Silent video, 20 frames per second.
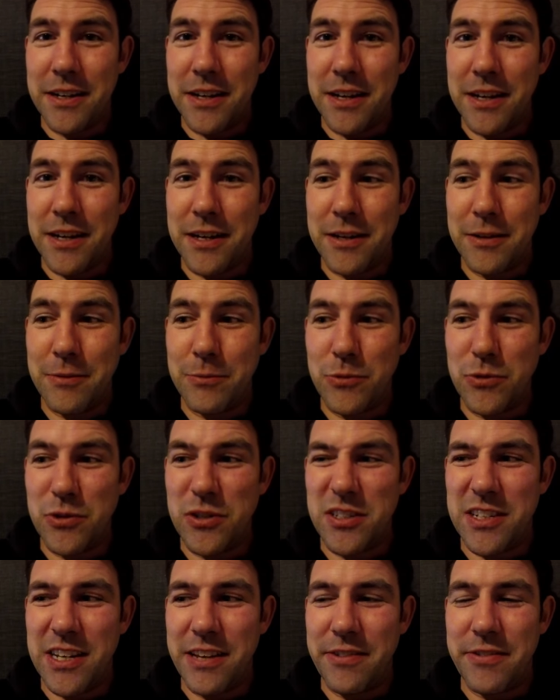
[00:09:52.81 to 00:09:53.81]
we'll
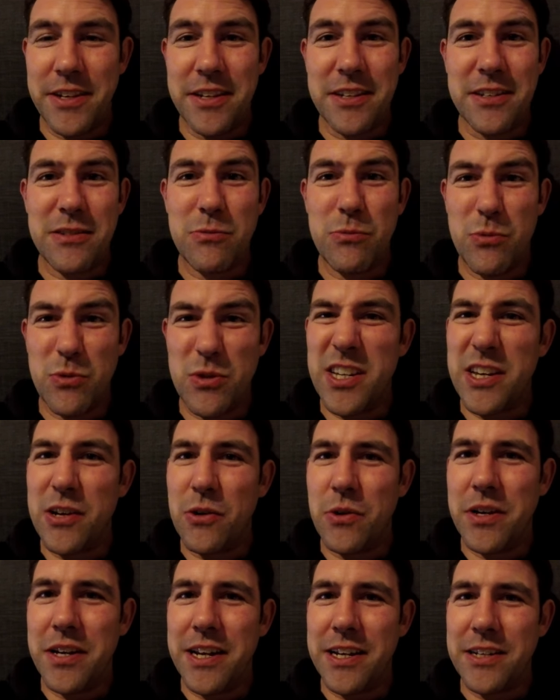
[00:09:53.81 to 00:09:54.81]
just leave it as we'll see you on
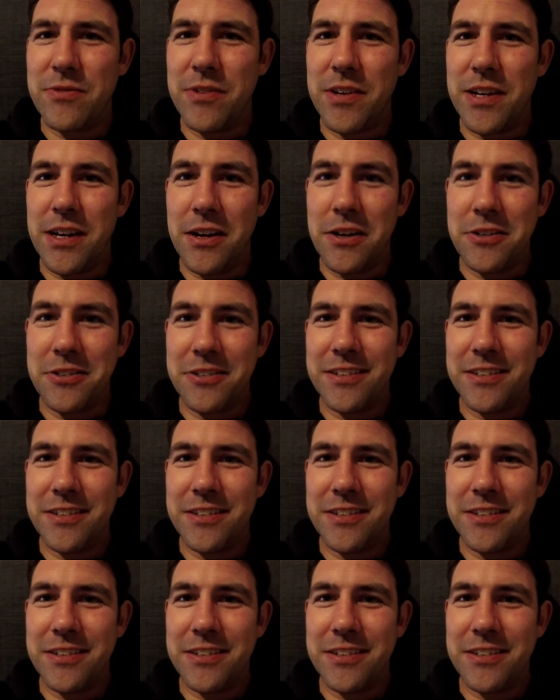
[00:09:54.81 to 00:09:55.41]
the next video.